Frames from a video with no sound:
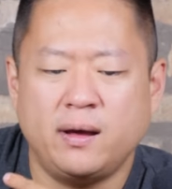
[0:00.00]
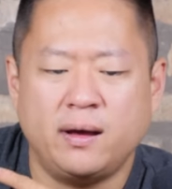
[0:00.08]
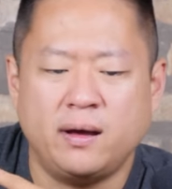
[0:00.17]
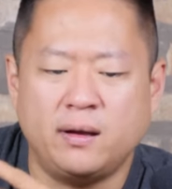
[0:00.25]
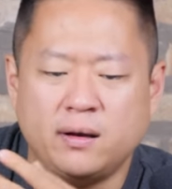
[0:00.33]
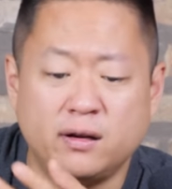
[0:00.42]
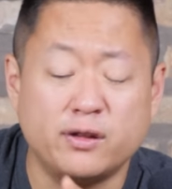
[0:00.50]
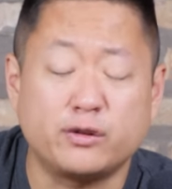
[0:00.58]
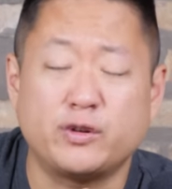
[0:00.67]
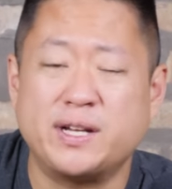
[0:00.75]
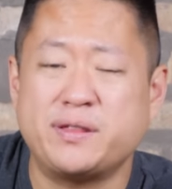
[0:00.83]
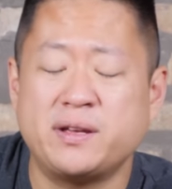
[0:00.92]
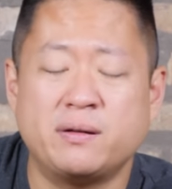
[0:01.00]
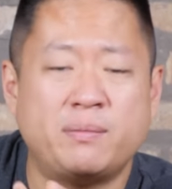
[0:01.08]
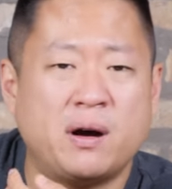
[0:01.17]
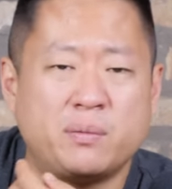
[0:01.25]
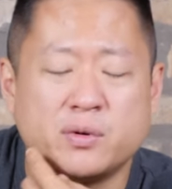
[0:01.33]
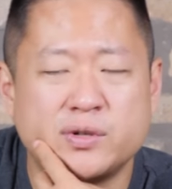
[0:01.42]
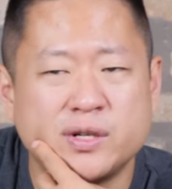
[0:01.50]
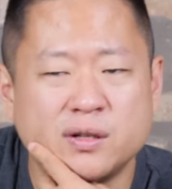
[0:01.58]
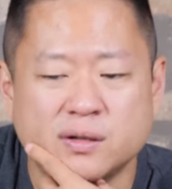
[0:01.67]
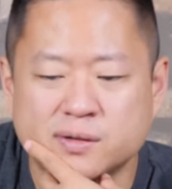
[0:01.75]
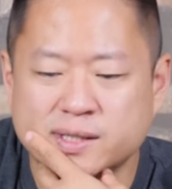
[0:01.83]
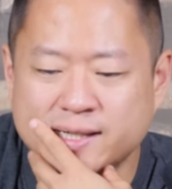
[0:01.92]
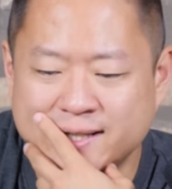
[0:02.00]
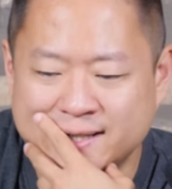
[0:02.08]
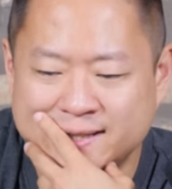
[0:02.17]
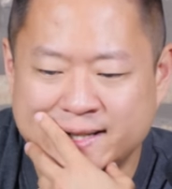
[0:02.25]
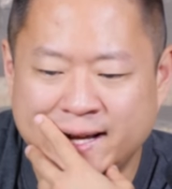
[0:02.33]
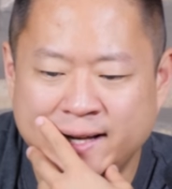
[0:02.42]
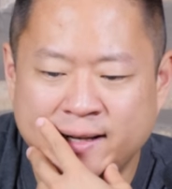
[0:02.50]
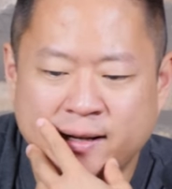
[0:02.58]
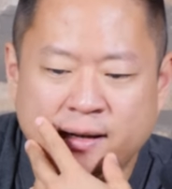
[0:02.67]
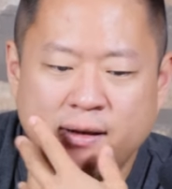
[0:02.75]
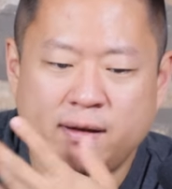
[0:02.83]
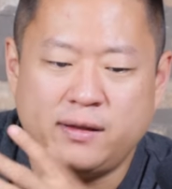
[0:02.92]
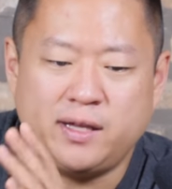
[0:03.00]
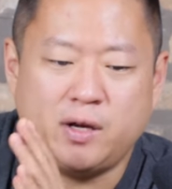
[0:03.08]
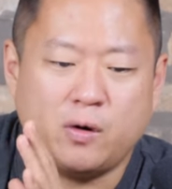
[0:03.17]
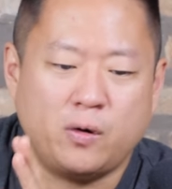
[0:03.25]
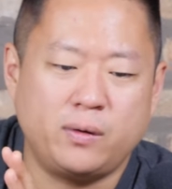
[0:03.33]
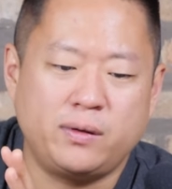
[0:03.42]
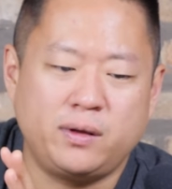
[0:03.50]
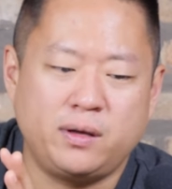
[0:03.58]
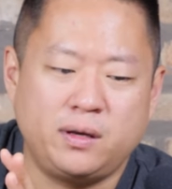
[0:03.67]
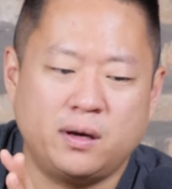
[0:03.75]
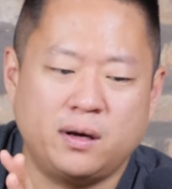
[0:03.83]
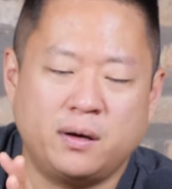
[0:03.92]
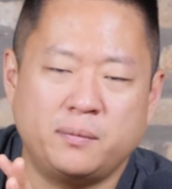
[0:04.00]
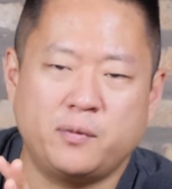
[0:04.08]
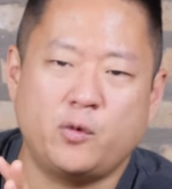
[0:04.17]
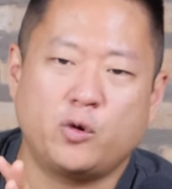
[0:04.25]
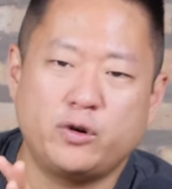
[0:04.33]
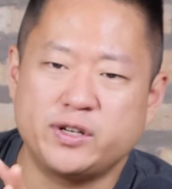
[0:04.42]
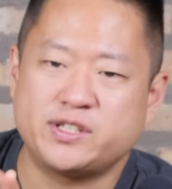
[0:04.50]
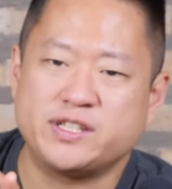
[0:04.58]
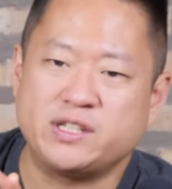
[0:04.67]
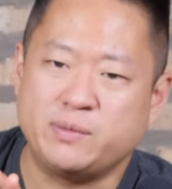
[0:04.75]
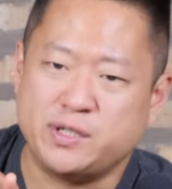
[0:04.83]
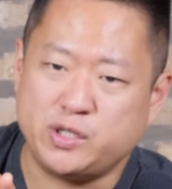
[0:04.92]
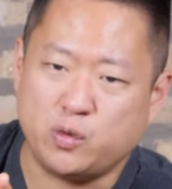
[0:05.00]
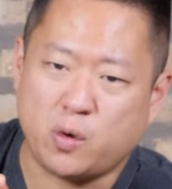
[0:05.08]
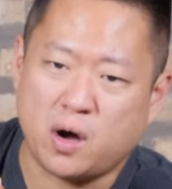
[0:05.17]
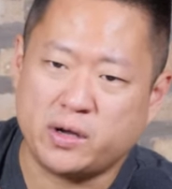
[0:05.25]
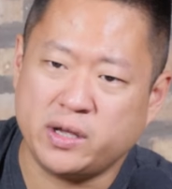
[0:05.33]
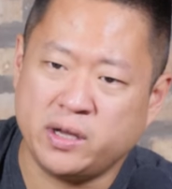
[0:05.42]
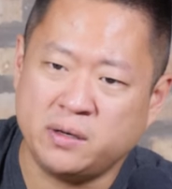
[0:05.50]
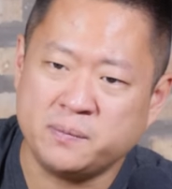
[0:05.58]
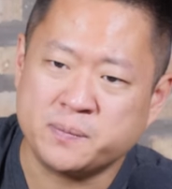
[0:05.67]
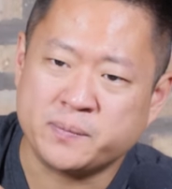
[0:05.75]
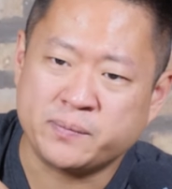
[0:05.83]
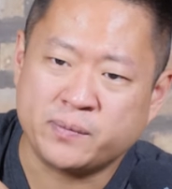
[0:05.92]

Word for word: And another great thing about Portillo's is that the the um, ordering system is you walk in,